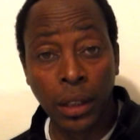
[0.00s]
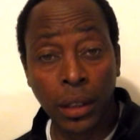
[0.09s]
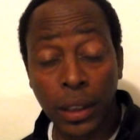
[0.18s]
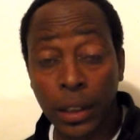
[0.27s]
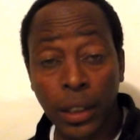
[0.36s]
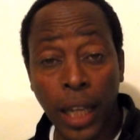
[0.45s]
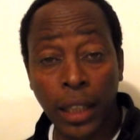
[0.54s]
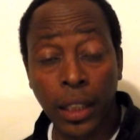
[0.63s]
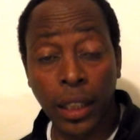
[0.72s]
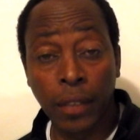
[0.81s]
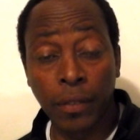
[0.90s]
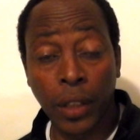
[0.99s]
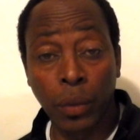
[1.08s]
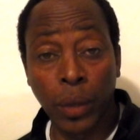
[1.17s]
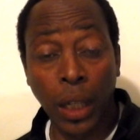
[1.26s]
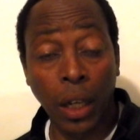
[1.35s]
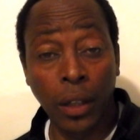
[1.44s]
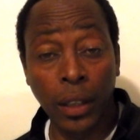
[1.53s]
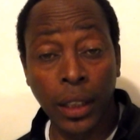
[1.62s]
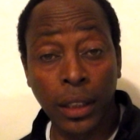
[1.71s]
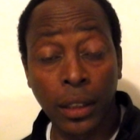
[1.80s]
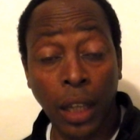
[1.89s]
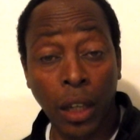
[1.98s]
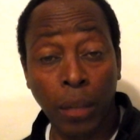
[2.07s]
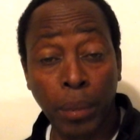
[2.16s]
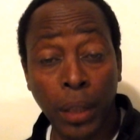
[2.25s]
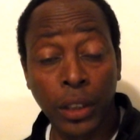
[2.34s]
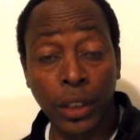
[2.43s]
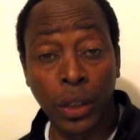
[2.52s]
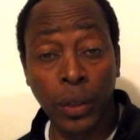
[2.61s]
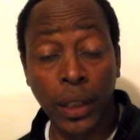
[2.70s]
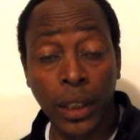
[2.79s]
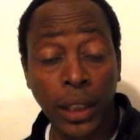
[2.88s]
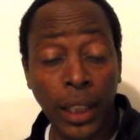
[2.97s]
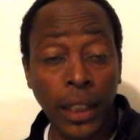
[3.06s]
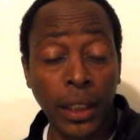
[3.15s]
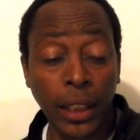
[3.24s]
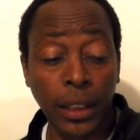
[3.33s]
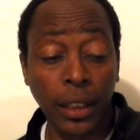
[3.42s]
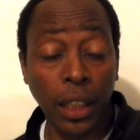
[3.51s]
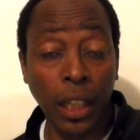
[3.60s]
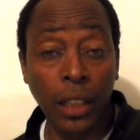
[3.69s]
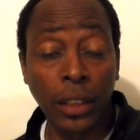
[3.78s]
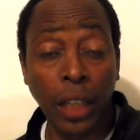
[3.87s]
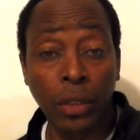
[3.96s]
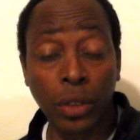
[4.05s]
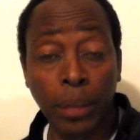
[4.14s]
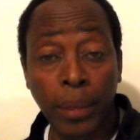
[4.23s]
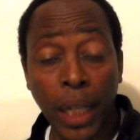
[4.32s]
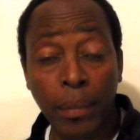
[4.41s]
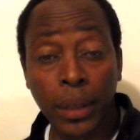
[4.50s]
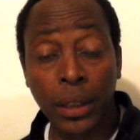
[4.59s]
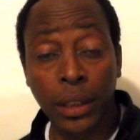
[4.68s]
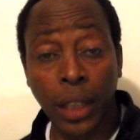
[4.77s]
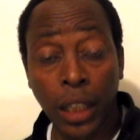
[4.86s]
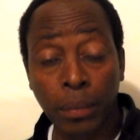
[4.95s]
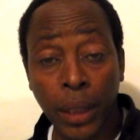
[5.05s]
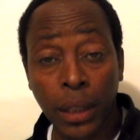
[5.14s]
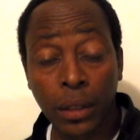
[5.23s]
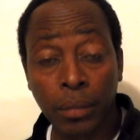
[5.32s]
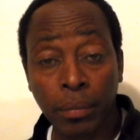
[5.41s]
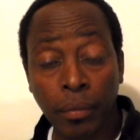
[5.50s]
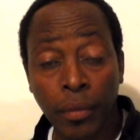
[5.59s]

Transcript: This is not a nigga to fuck with. All the niggas, all the brothers doing is teaching law, statutes, commandments, and judgments.